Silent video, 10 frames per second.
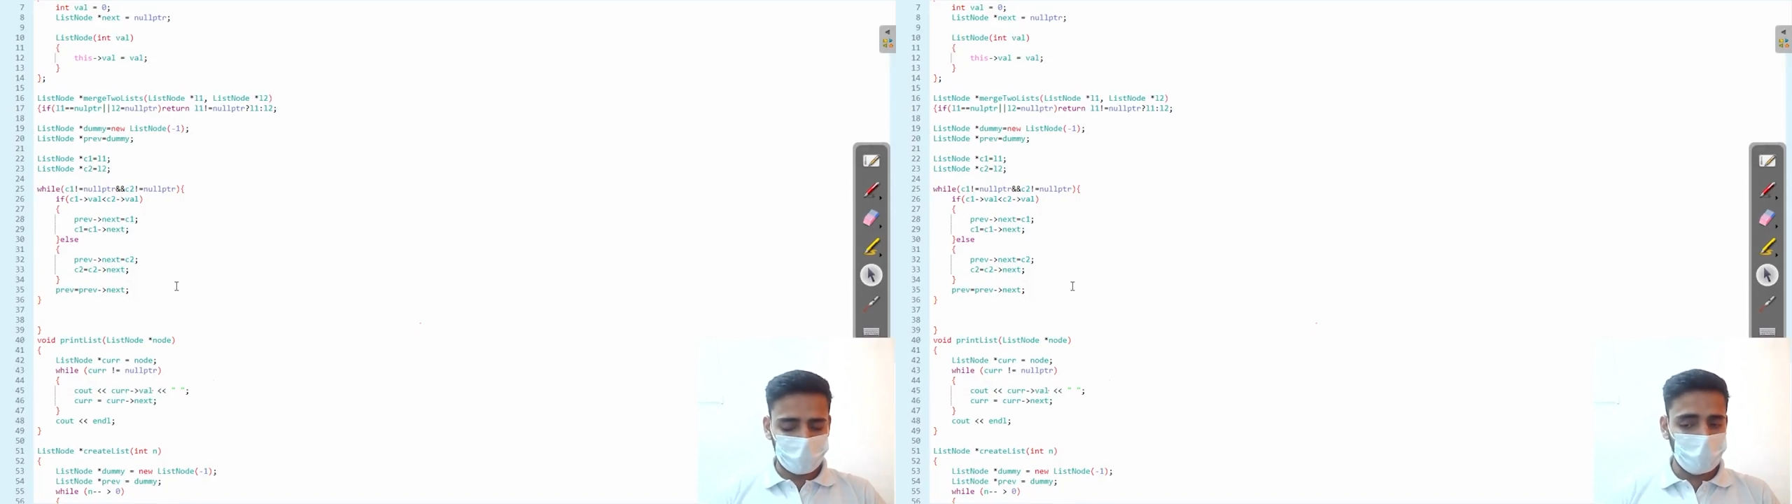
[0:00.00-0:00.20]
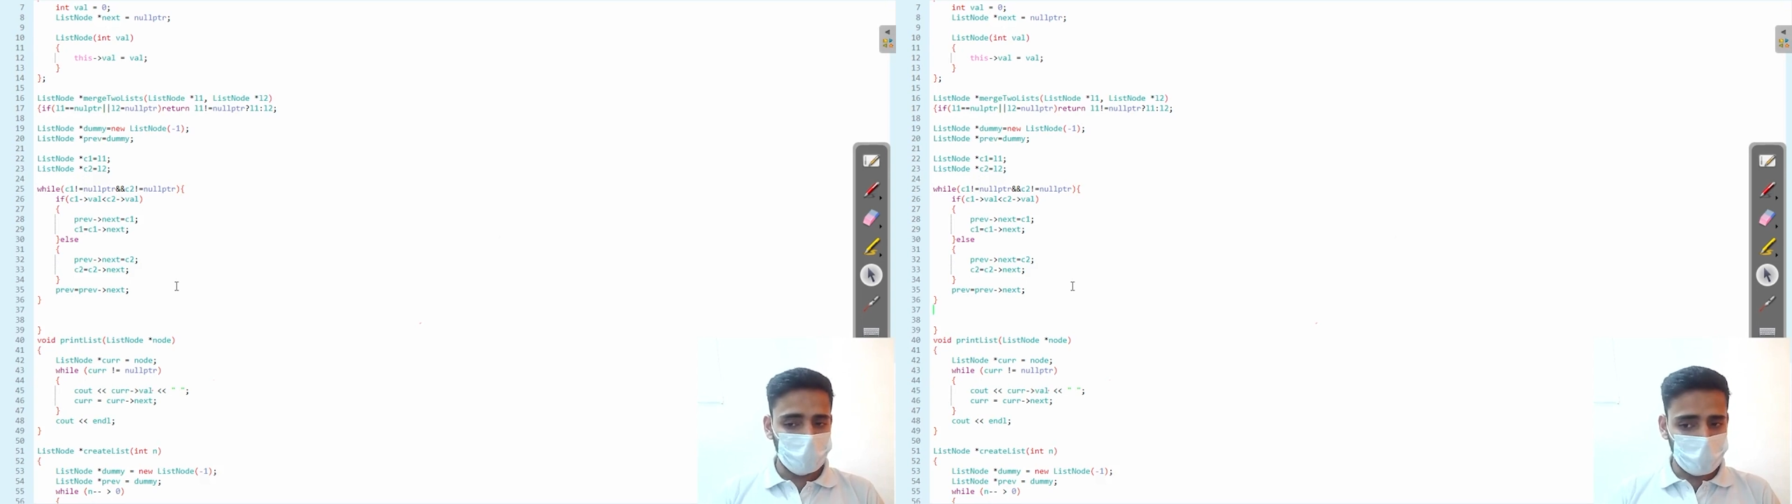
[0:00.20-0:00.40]

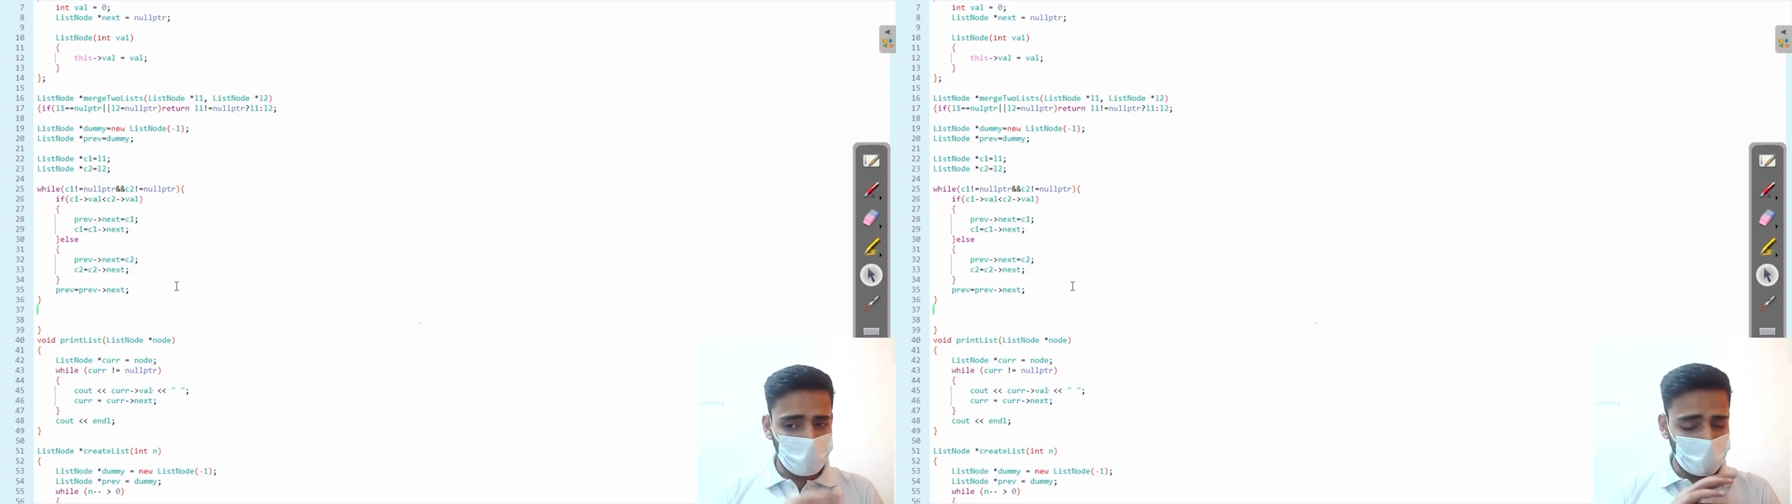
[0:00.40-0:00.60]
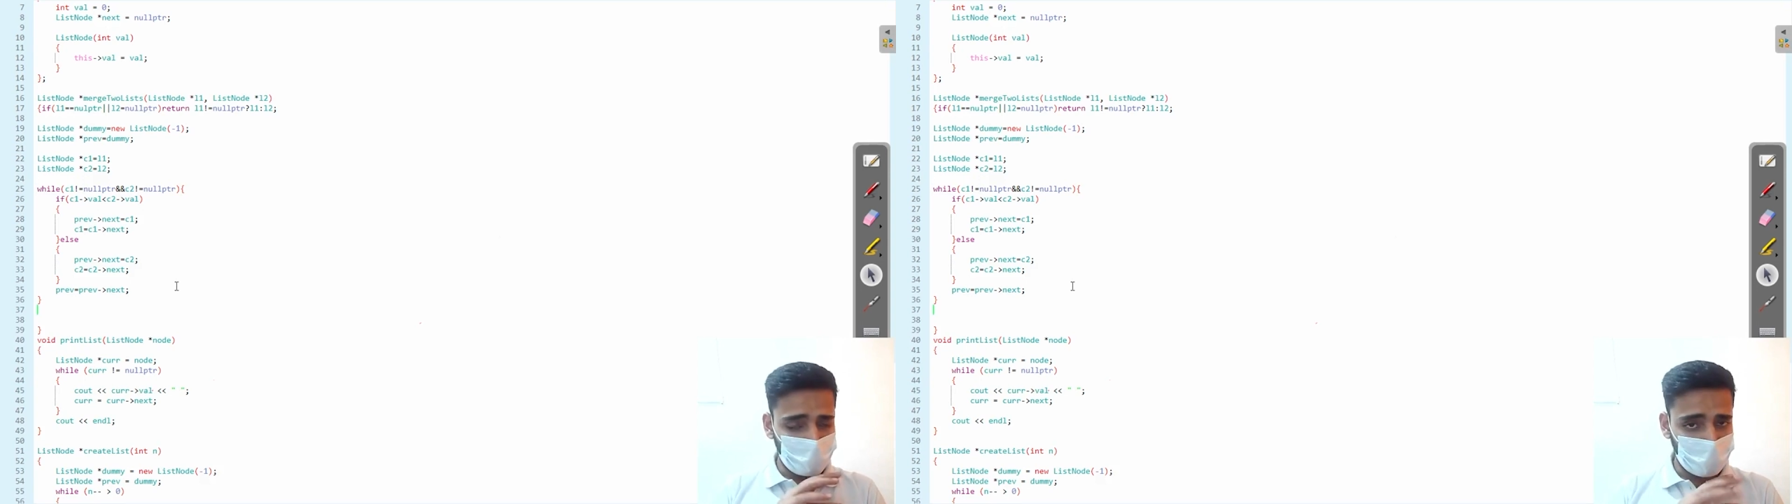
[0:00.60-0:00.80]
so
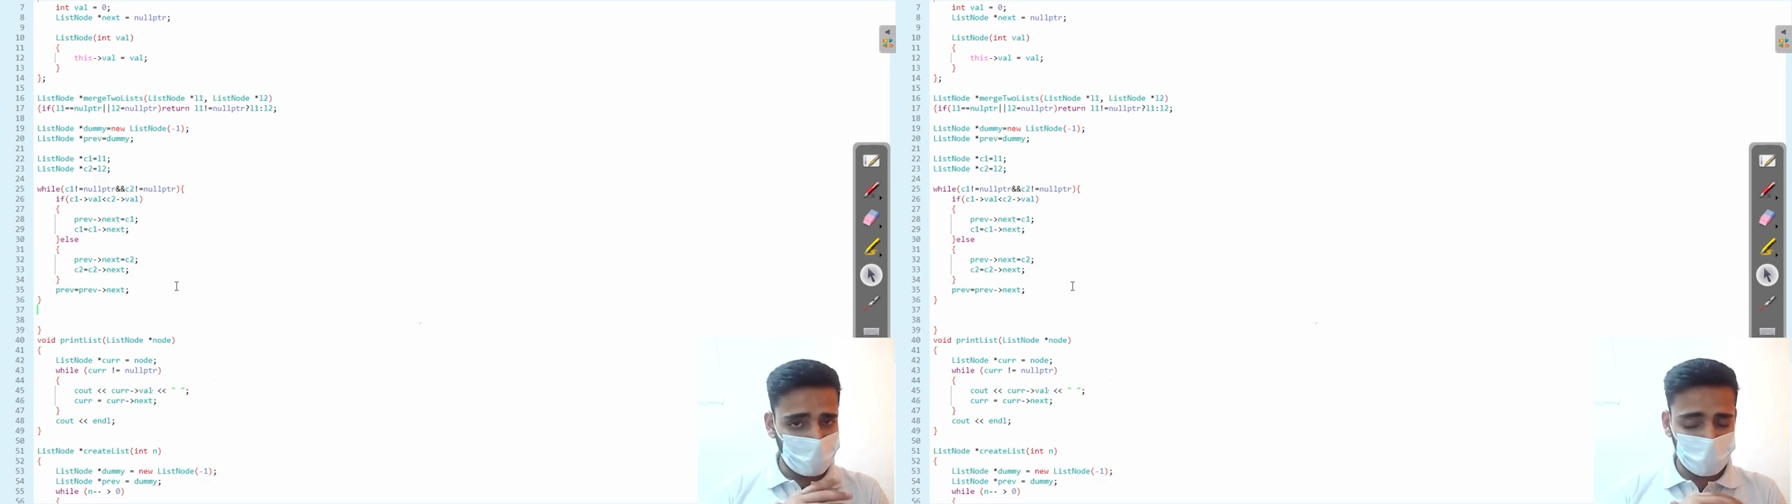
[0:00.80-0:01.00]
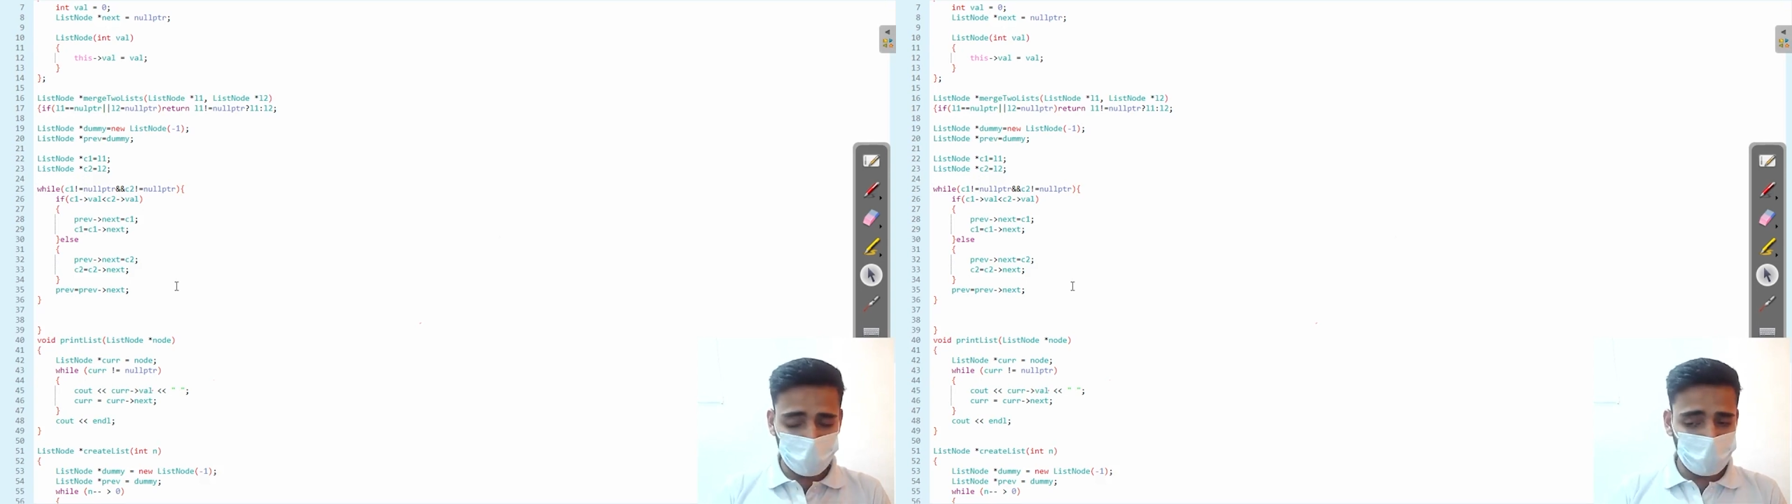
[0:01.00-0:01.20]
what we are
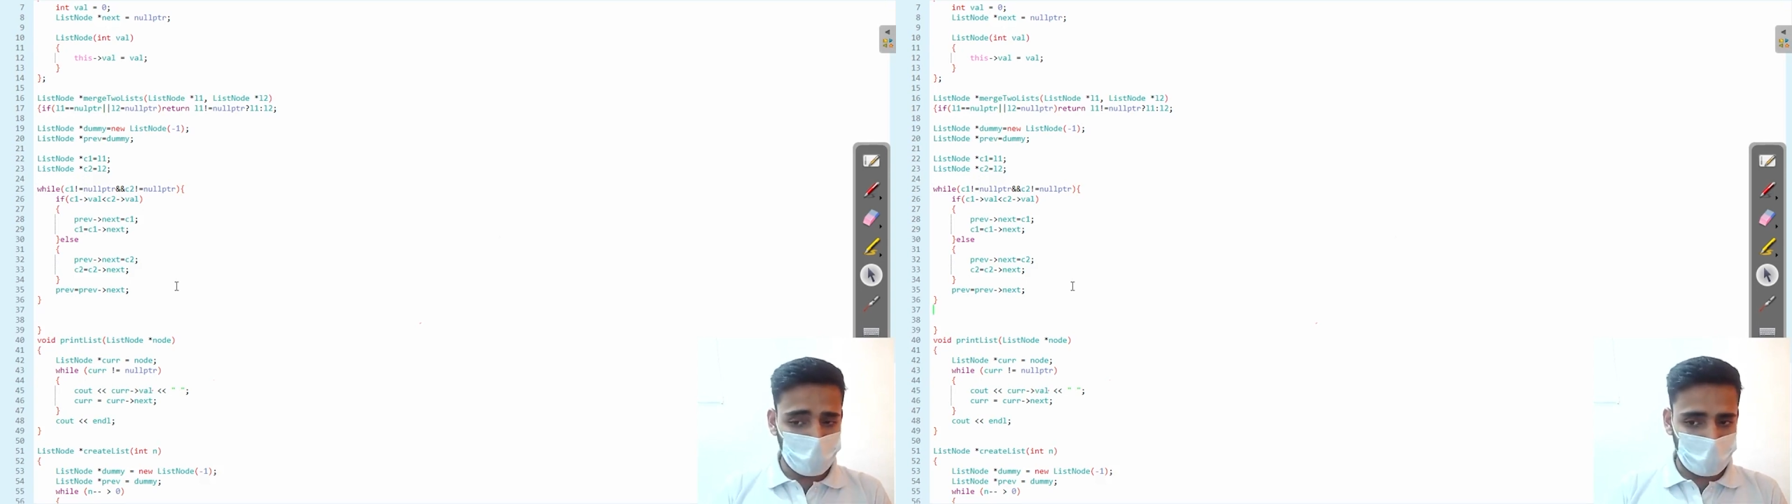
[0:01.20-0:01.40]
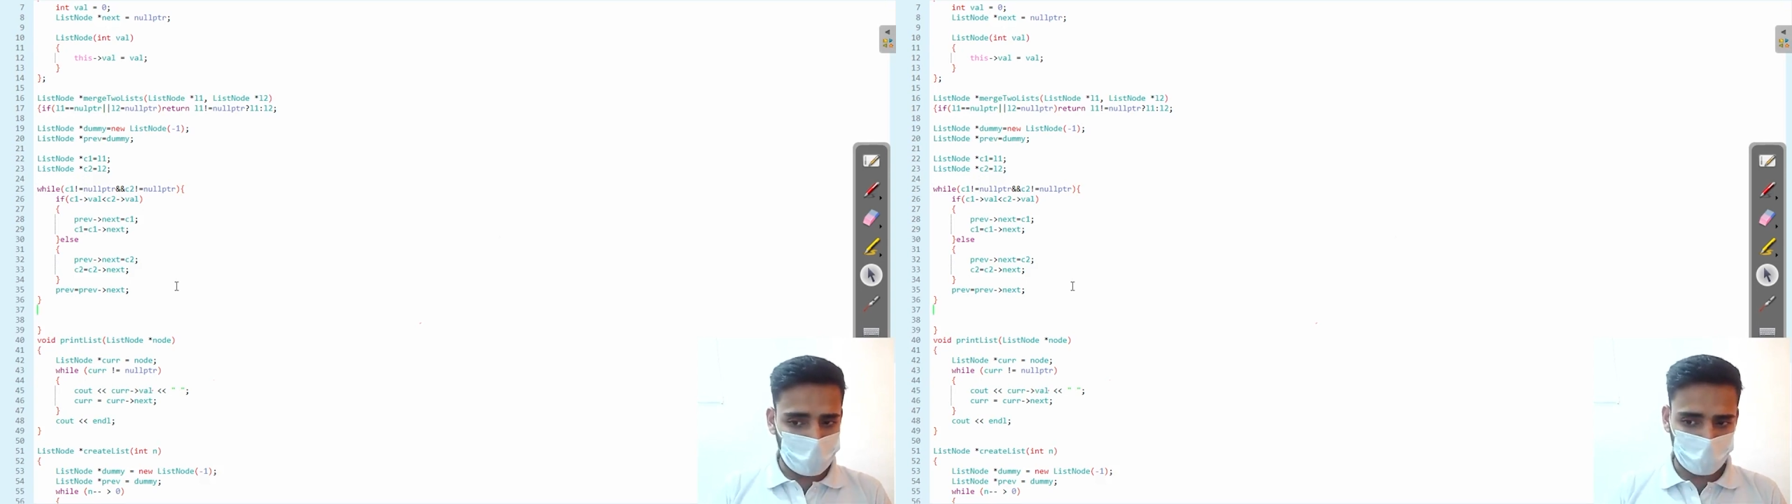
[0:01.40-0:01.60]
going to do
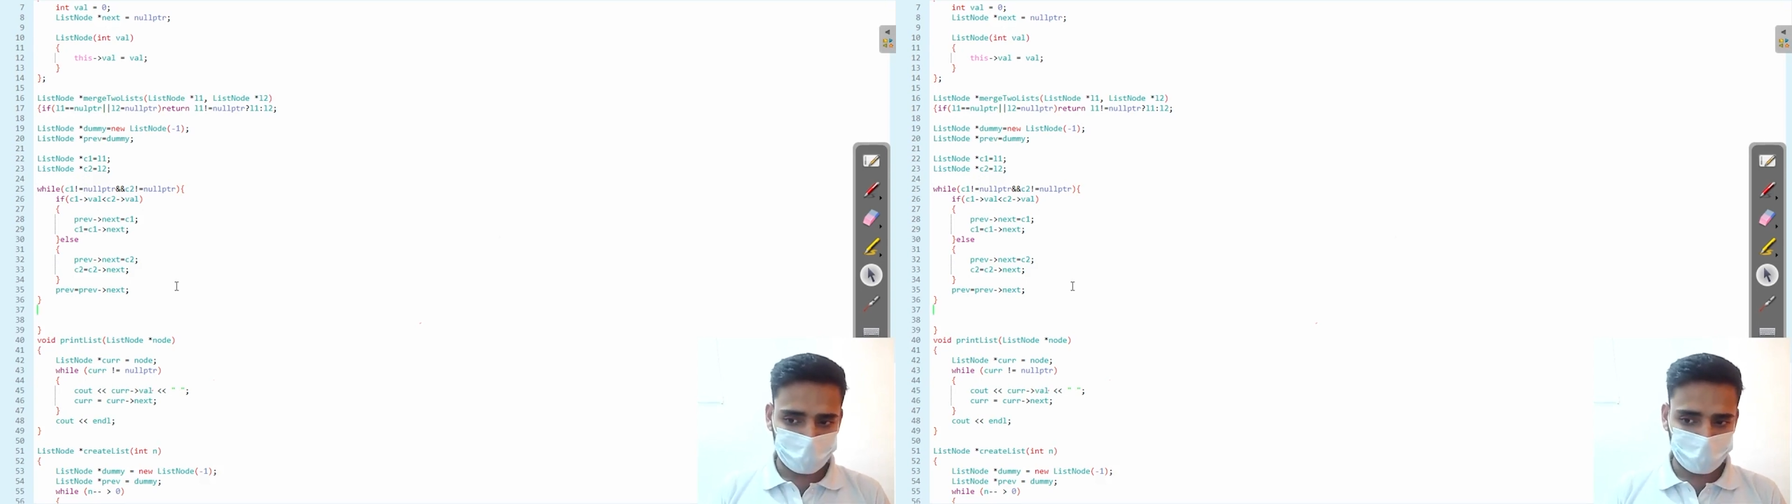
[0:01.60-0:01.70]
now?